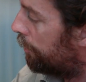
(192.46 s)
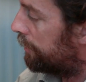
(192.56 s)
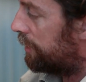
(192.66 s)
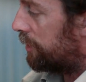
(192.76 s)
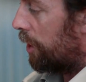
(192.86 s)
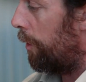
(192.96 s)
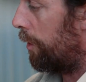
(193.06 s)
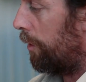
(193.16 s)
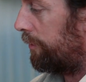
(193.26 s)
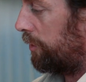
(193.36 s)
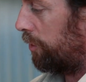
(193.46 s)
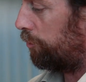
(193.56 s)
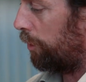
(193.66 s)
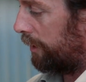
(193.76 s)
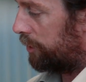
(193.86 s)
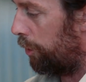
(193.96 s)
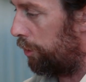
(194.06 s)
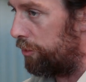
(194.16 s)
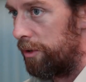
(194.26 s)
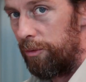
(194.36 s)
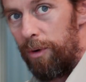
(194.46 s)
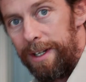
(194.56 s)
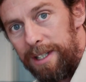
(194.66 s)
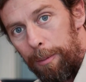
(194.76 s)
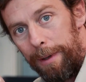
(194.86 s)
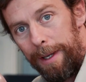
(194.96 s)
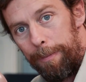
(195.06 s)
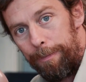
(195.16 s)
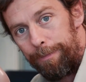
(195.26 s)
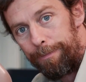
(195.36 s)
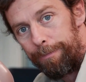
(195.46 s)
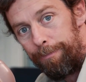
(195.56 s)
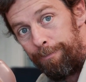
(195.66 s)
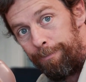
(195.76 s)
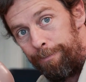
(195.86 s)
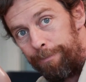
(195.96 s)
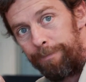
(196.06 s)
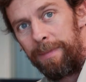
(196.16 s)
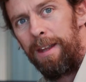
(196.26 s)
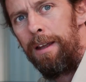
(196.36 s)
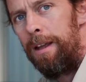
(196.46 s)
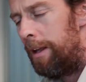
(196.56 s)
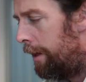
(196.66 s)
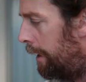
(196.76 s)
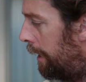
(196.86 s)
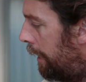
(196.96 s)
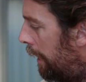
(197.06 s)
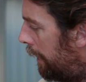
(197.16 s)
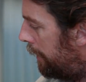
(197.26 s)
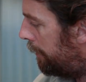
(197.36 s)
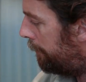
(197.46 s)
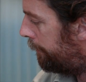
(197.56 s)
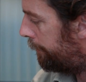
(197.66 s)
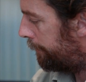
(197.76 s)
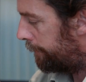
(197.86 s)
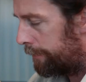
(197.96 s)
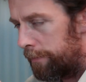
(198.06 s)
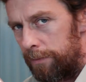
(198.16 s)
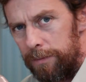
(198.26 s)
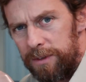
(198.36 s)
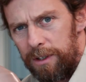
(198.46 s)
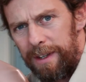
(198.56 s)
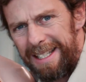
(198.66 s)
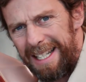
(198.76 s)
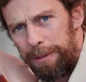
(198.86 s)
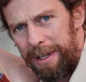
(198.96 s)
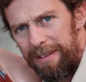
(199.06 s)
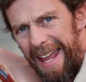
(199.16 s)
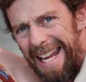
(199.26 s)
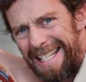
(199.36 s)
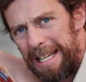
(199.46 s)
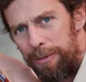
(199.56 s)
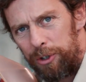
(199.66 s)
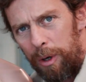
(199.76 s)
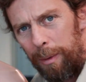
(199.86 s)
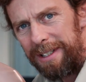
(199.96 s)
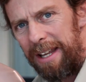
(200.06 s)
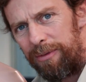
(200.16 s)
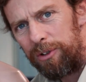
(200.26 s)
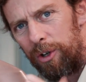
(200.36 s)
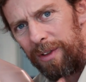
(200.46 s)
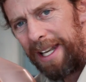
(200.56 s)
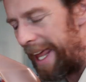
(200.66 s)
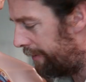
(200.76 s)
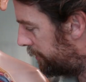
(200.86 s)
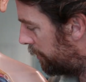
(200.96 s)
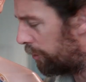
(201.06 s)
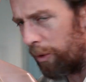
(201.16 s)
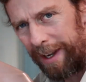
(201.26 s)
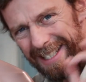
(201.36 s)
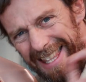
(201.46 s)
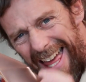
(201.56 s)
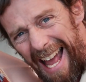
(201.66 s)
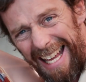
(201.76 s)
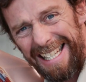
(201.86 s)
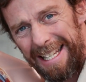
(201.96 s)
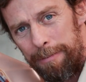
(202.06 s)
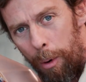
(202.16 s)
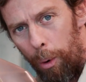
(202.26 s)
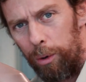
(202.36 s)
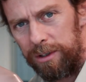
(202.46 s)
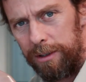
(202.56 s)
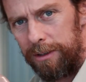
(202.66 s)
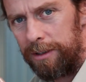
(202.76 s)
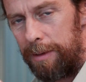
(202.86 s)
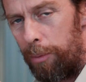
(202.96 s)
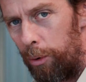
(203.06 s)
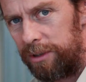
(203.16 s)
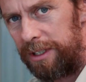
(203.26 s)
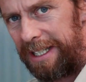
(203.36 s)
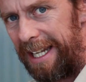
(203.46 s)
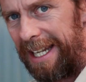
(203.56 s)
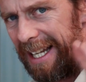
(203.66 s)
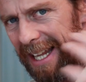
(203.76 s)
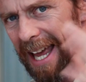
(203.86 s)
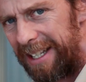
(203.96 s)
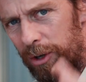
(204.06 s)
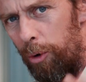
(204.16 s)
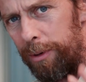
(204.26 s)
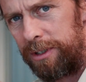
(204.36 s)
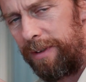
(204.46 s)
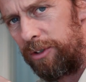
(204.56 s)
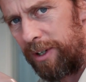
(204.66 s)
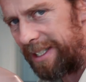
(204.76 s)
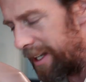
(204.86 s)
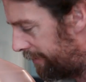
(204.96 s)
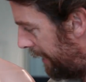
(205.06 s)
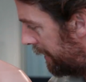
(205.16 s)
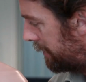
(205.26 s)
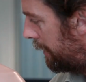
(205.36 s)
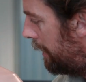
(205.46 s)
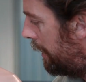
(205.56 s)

which is going off to the right shoulder and the right upper limb. Mm-hmm. um, so there's a little bit of asymmetry. We're different on the left and the right, and that is important. Important clinically. That has a whole bunch of interesting effects.